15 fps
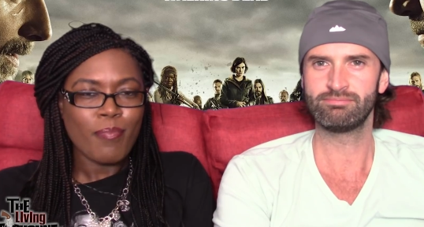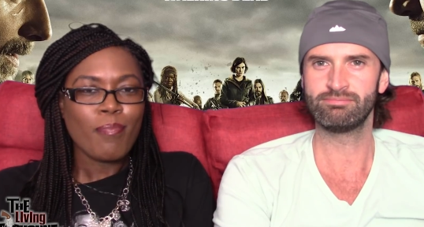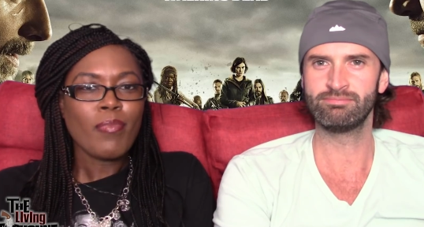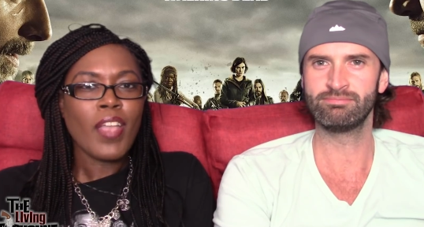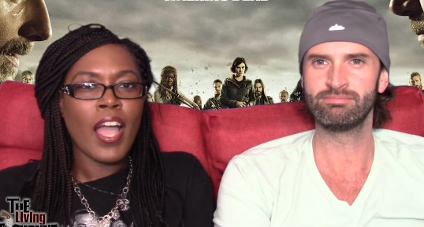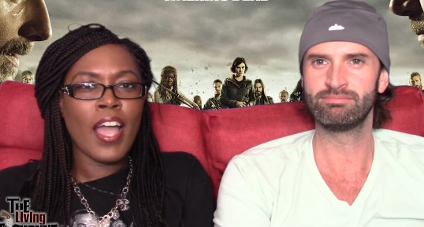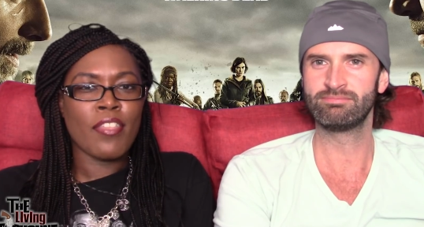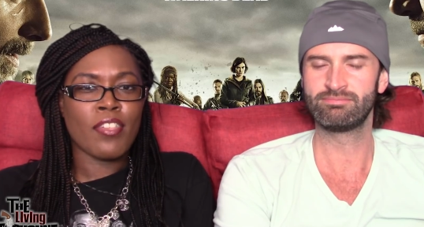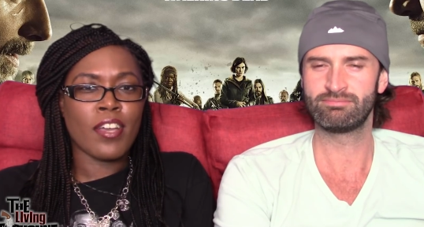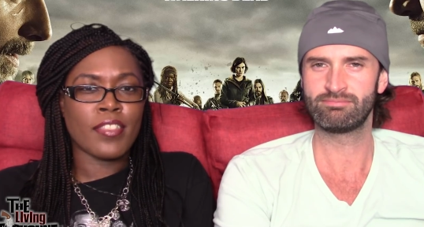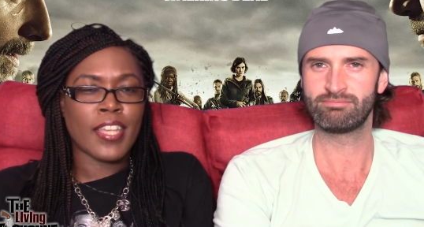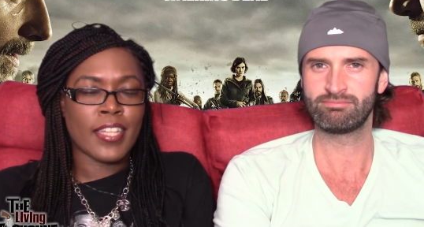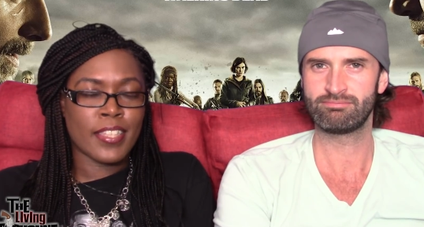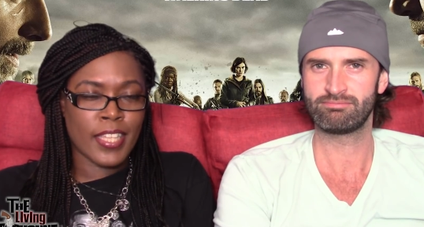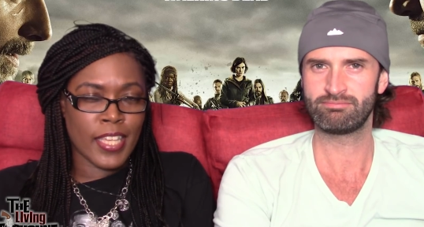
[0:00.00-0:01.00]
Speaker 1: Mm-hmm. I
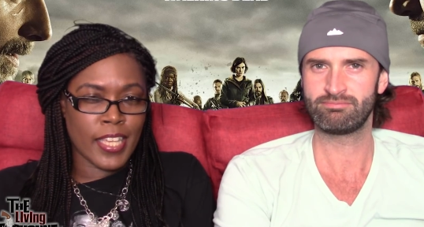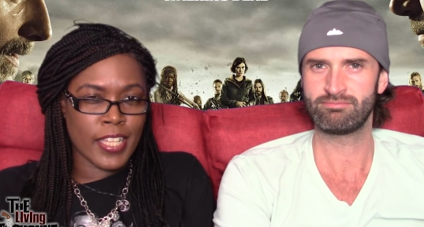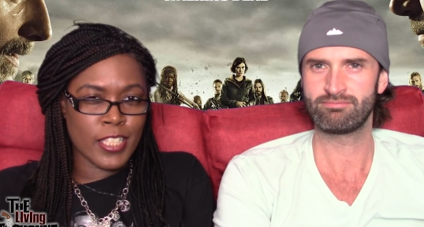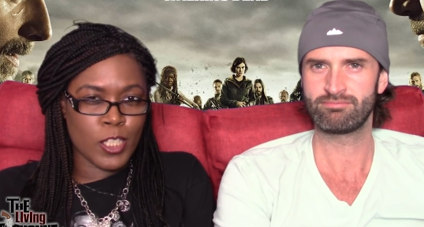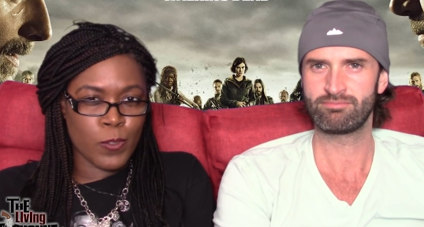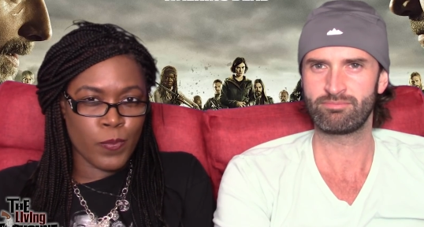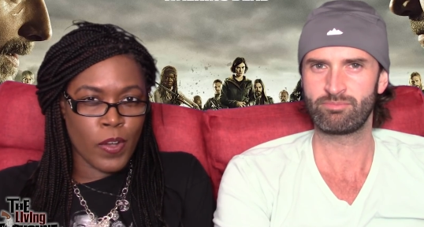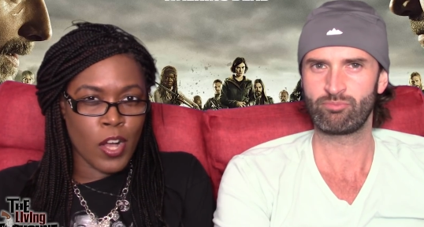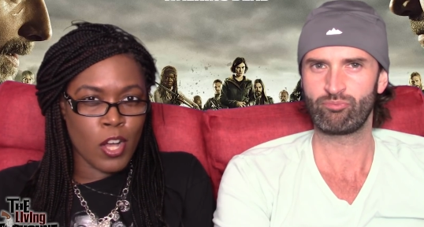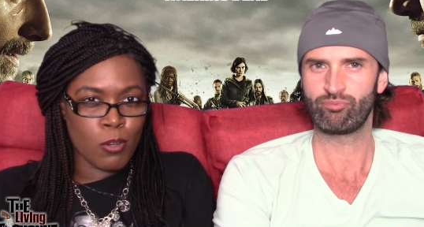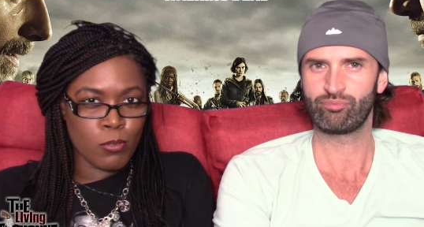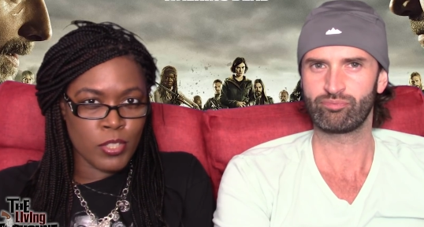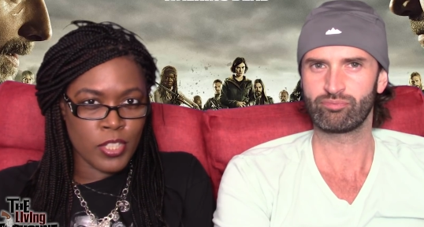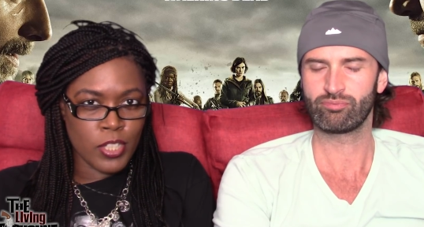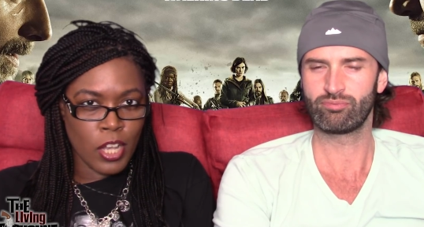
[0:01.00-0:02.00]
thought that Negan's
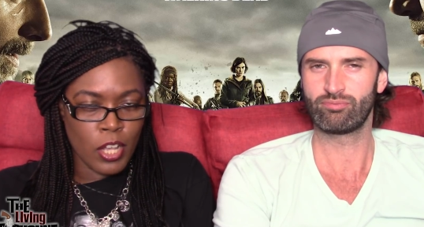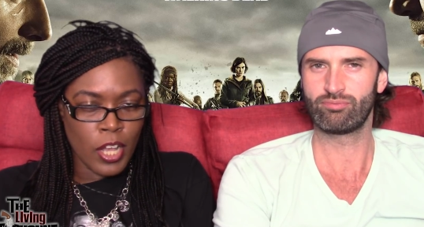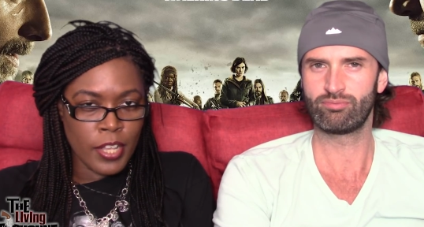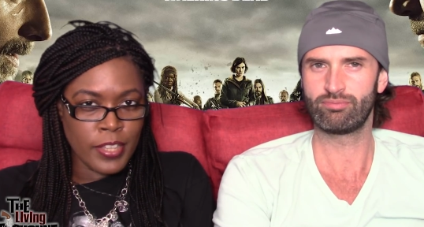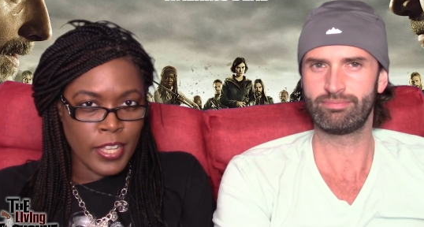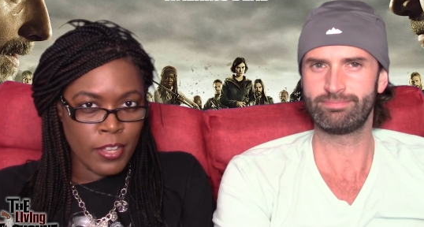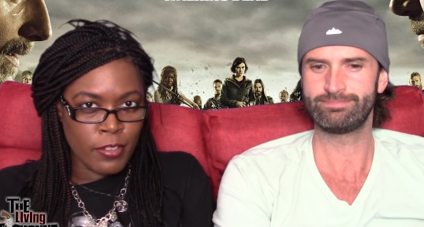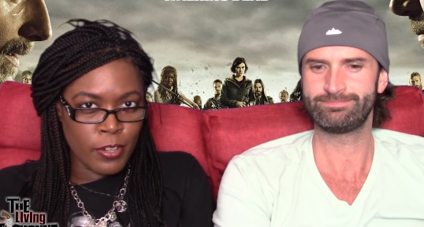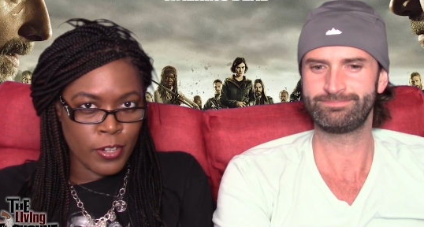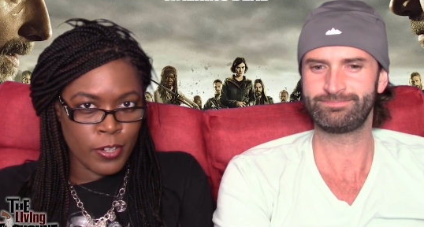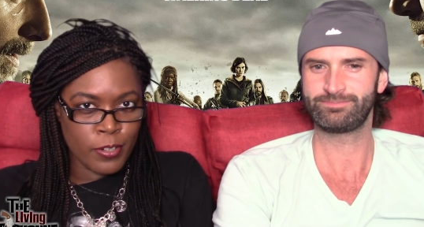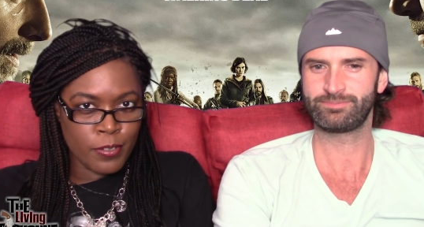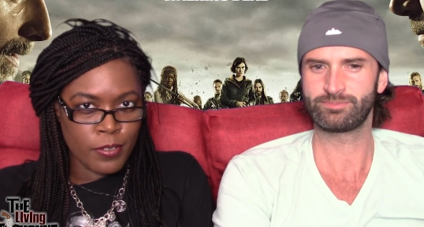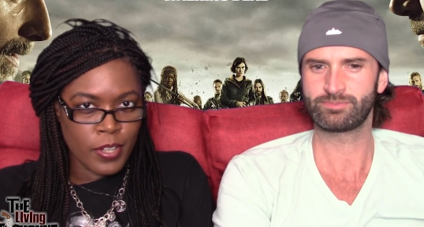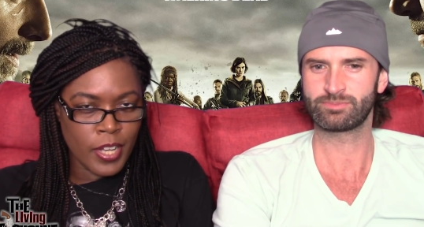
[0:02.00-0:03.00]
fall was
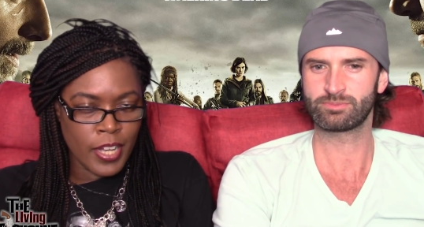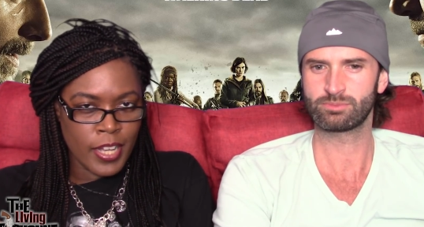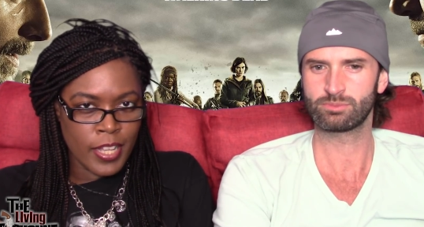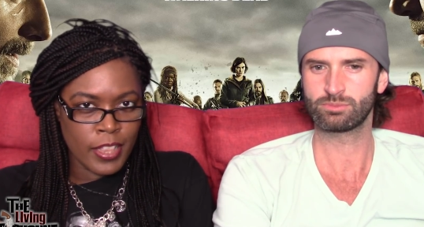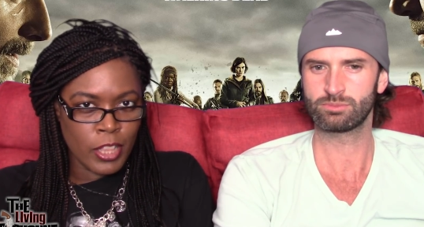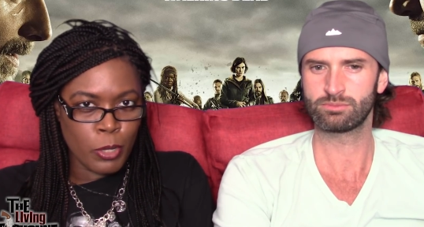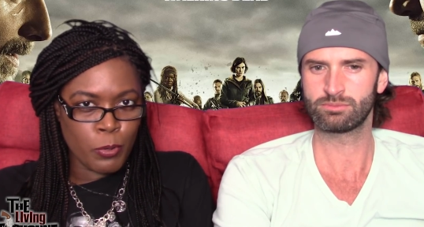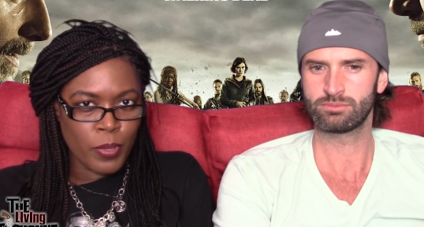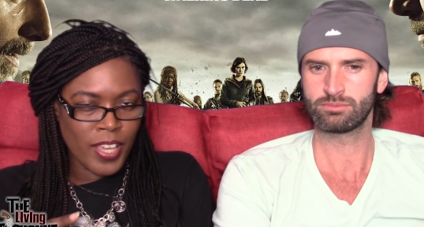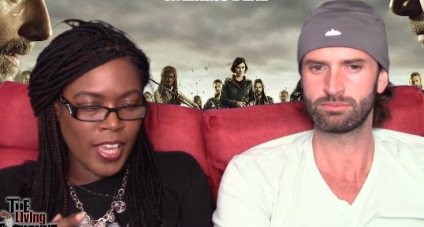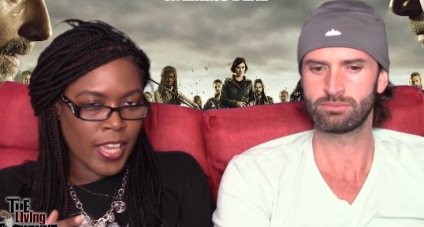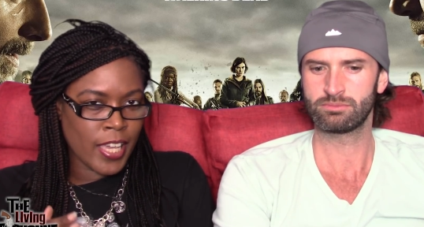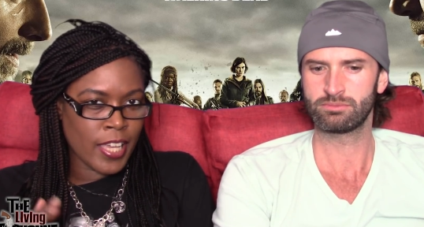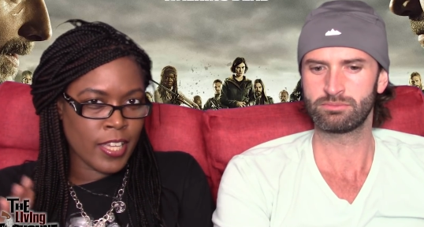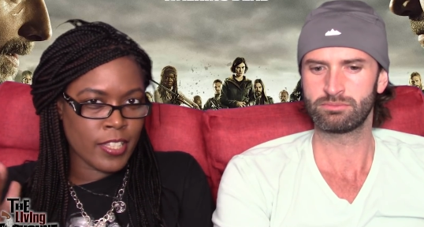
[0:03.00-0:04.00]
another uh, low
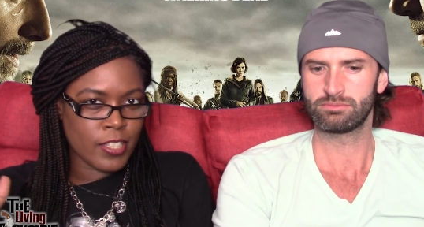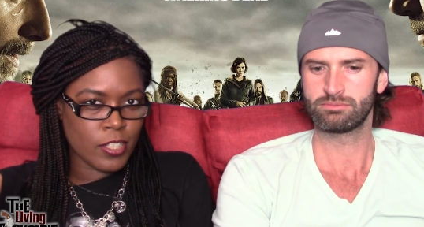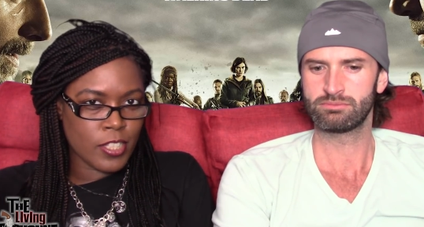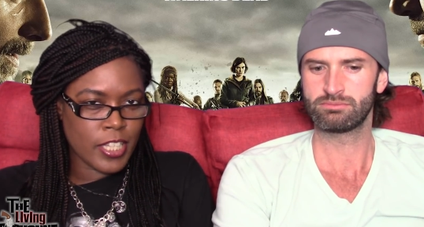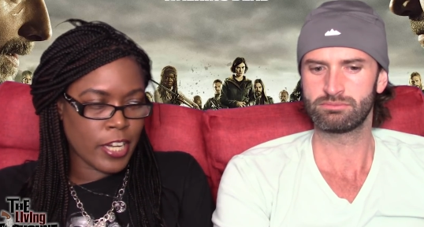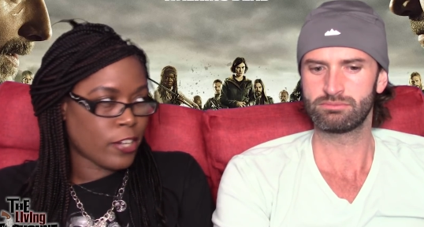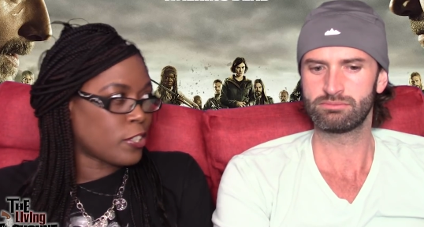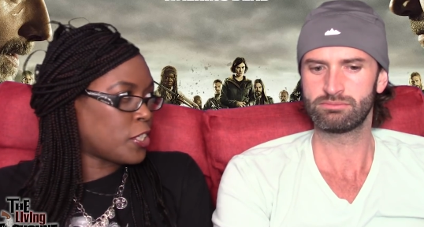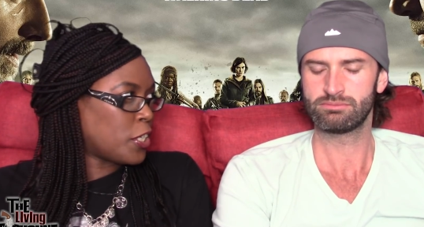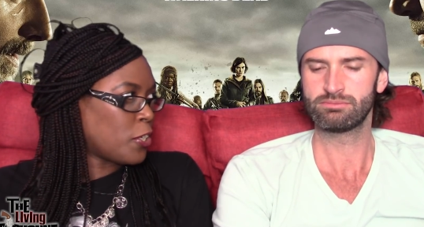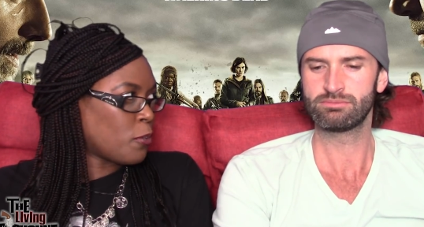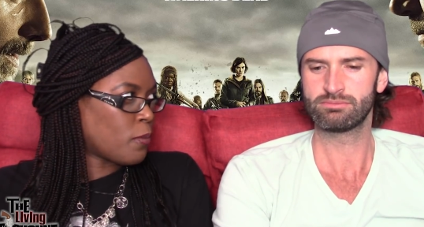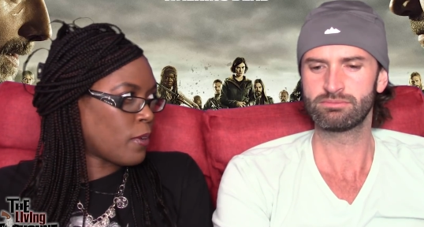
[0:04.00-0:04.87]
key Tarantino